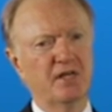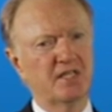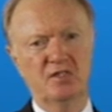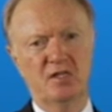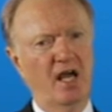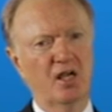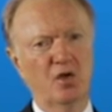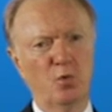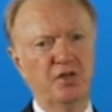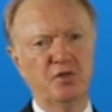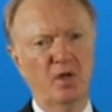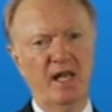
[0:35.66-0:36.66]
is not
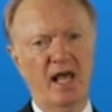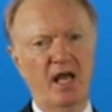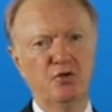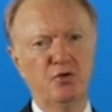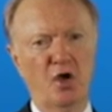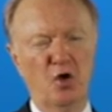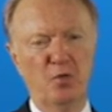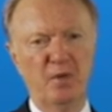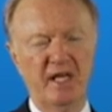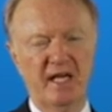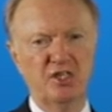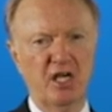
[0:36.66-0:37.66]
going to allow you to
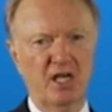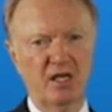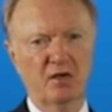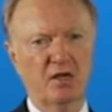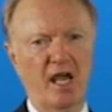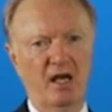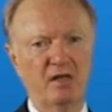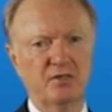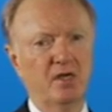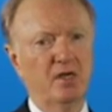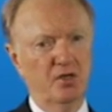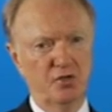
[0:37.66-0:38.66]
open that checking account.
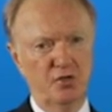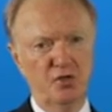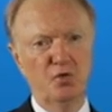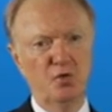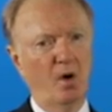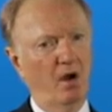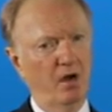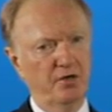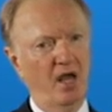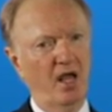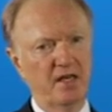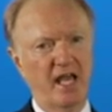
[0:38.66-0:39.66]
You are
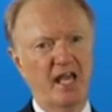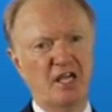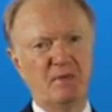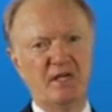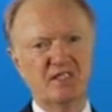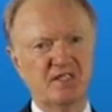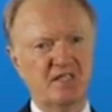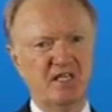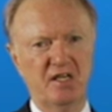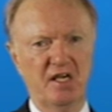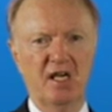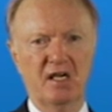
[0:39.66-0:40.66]
not
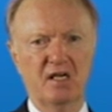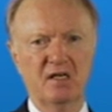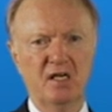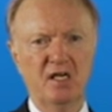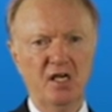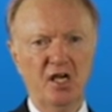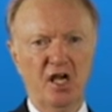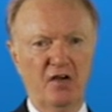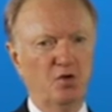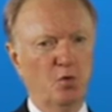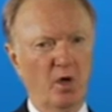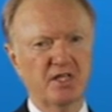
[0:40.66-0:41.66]
ABC Inc.
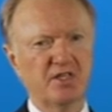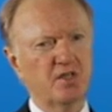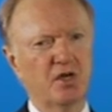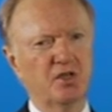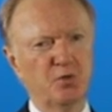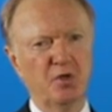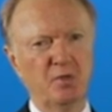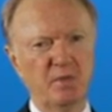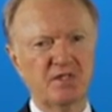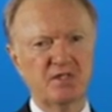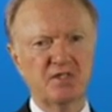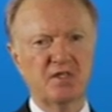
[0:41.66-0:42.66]
If you want to start doing
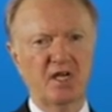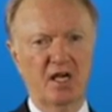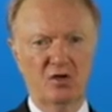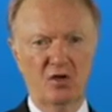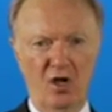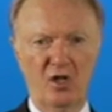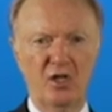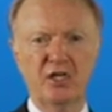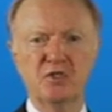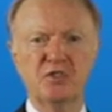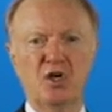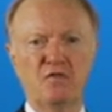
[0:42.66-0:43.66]
business and
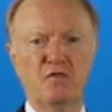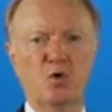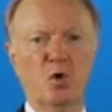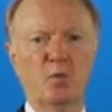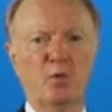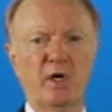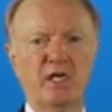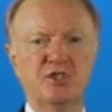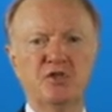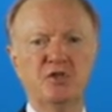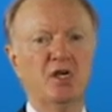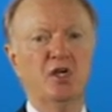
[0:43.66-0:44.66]
calling yourself a
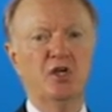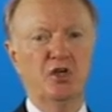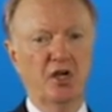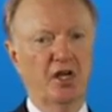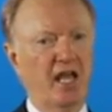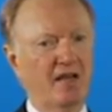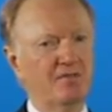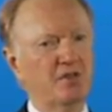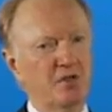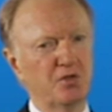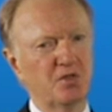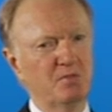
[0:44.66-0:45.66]
corporation, you're going to have
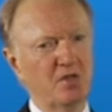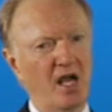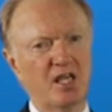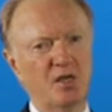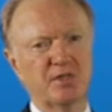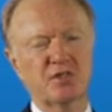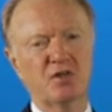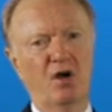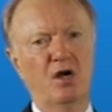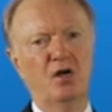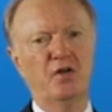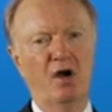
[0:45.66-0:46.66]
to do some documents
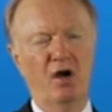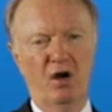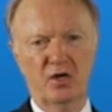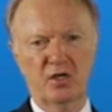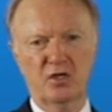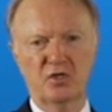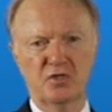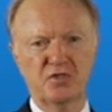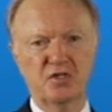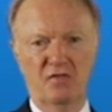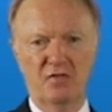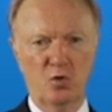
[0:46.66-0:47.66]
called the
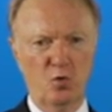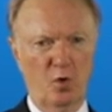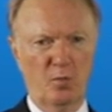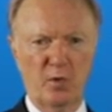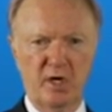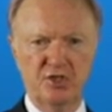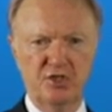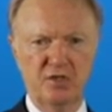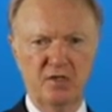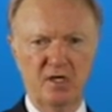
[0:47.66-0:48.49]
Articles of Incorporation.